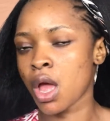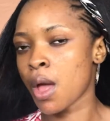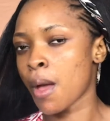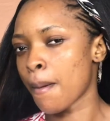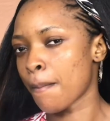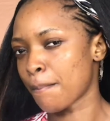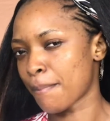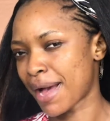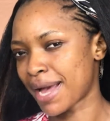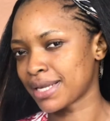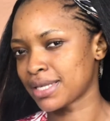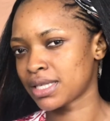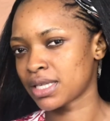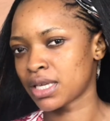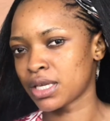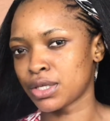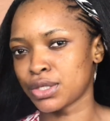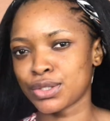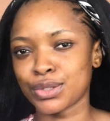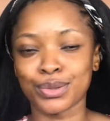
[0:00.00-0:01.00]
my
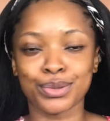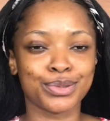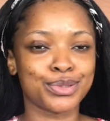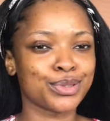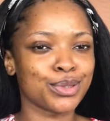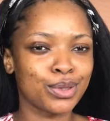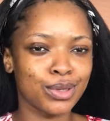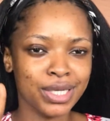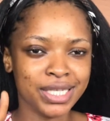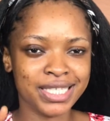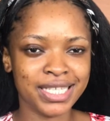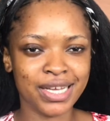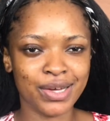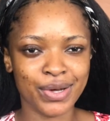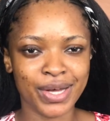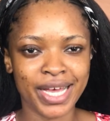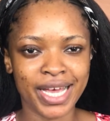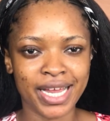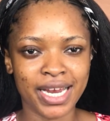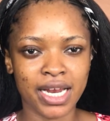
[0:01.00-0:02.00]
skin tone. So let's go
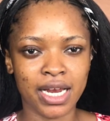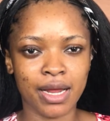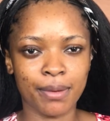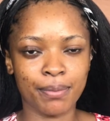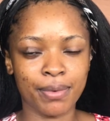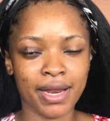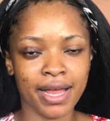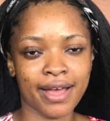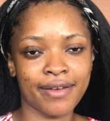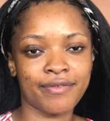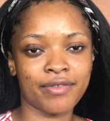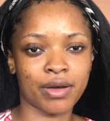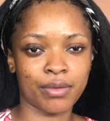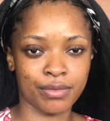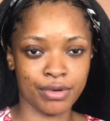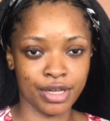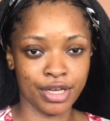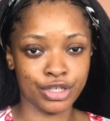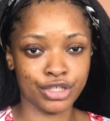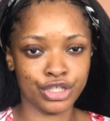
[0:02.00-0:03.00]
ahead and apply
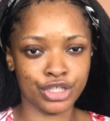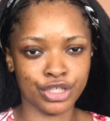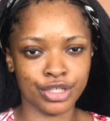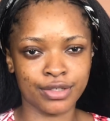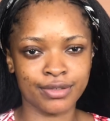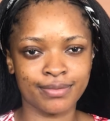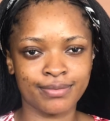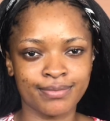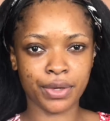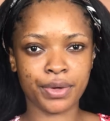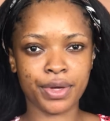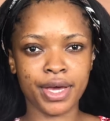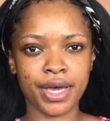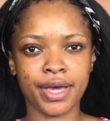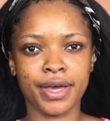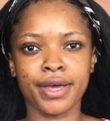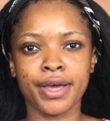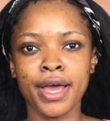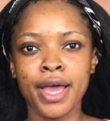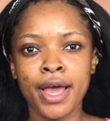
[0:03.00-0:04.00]
foundation. Okay,
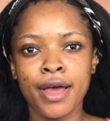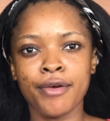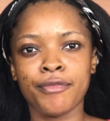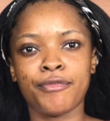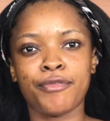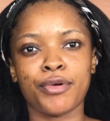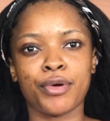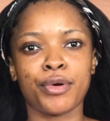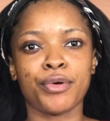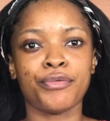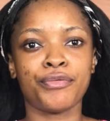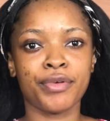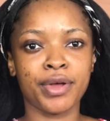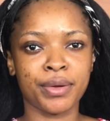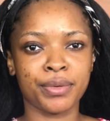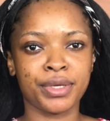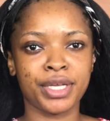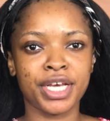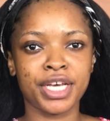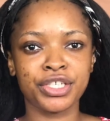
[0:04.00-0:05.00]
for
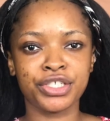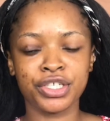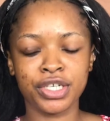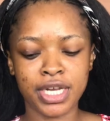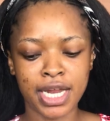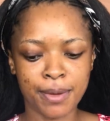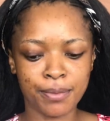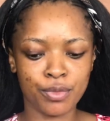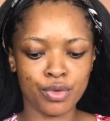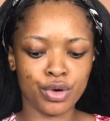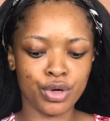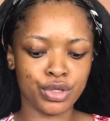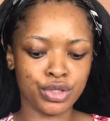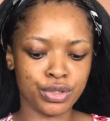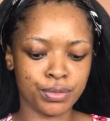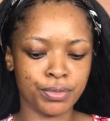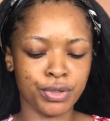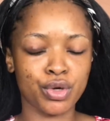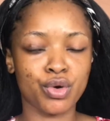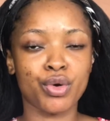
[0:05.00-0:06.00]
foundation I'm going to
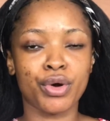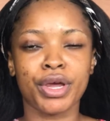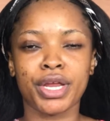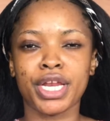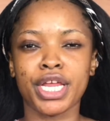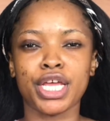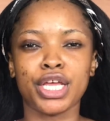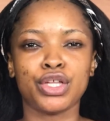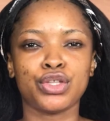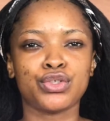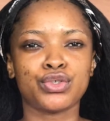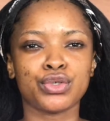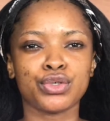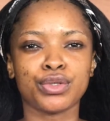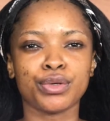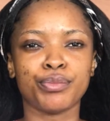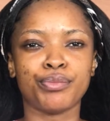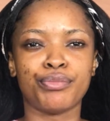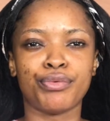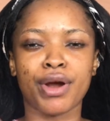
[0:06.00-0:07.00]
be going into the
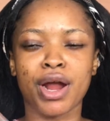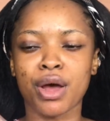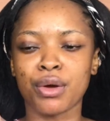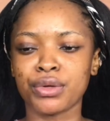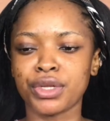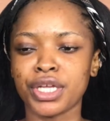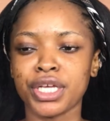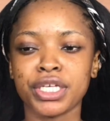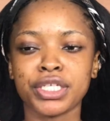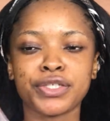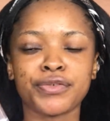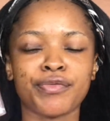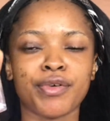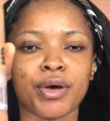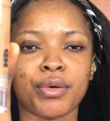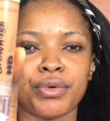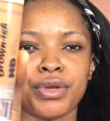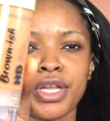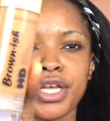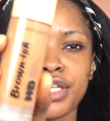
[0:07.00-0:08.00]
brownish
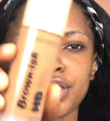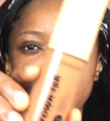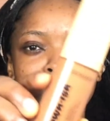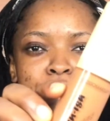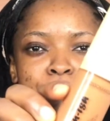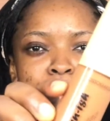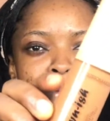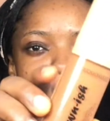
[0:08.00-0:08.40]
foundation by